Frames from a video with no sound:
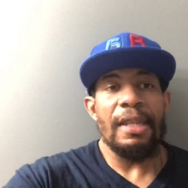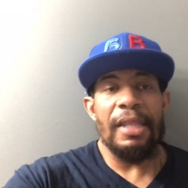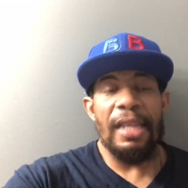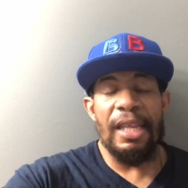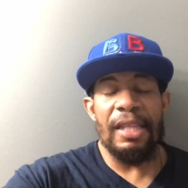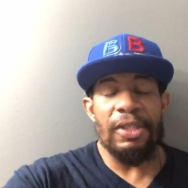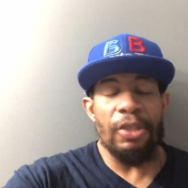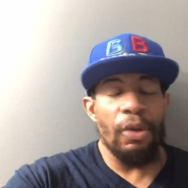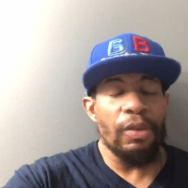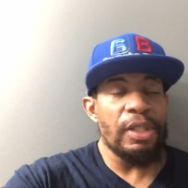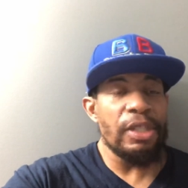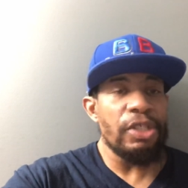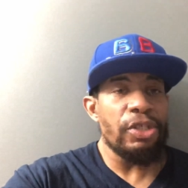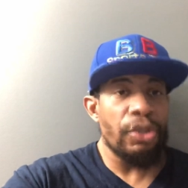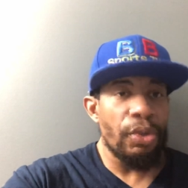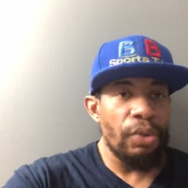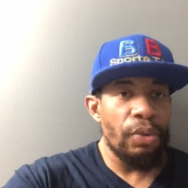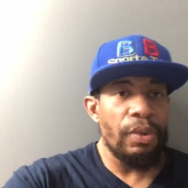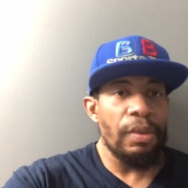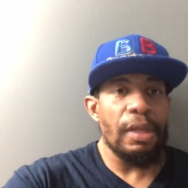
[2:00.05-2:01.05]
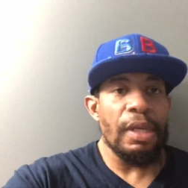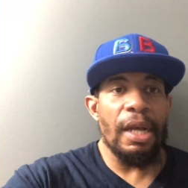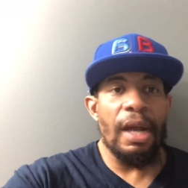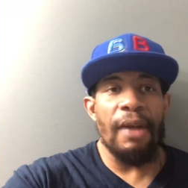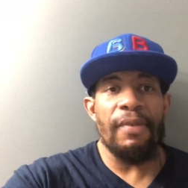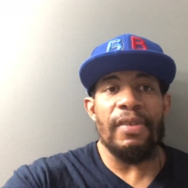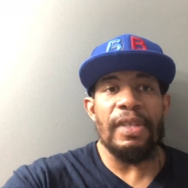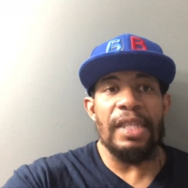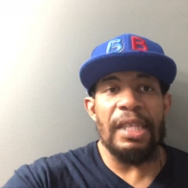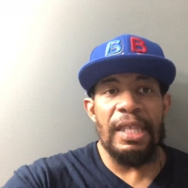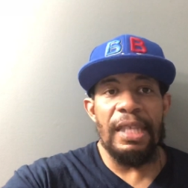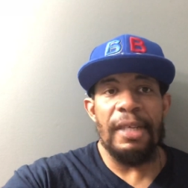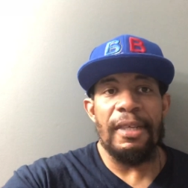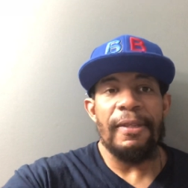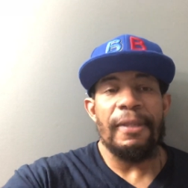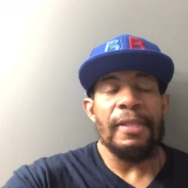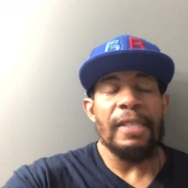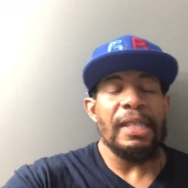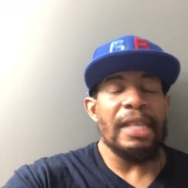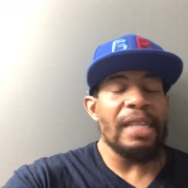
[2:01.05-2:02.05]
There's only two currently.
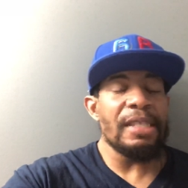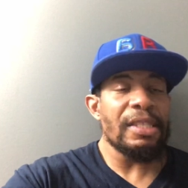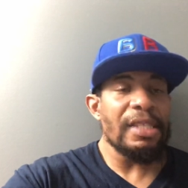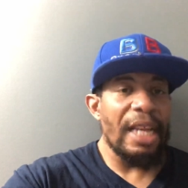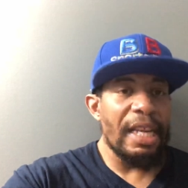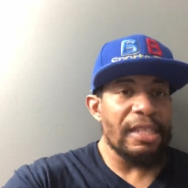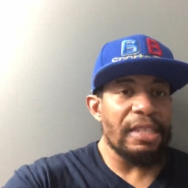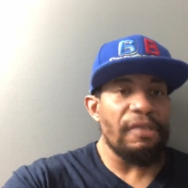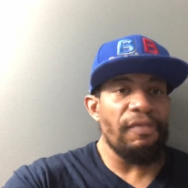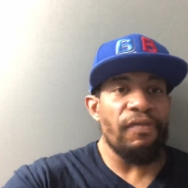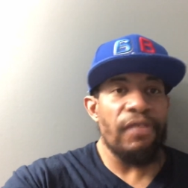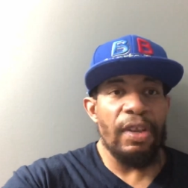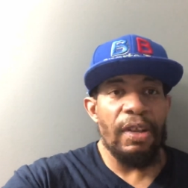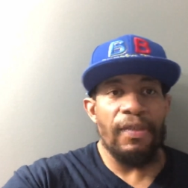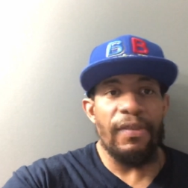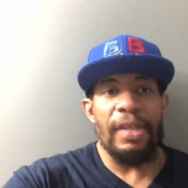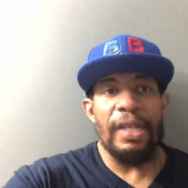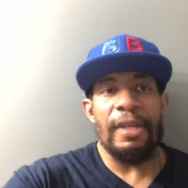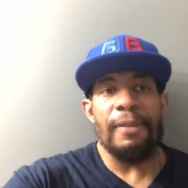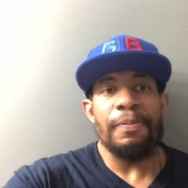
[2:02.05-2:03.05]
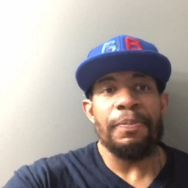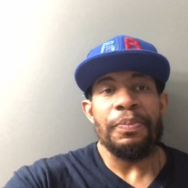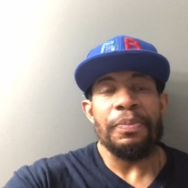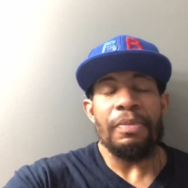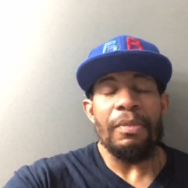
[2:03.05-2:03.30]
That's Tyson Fury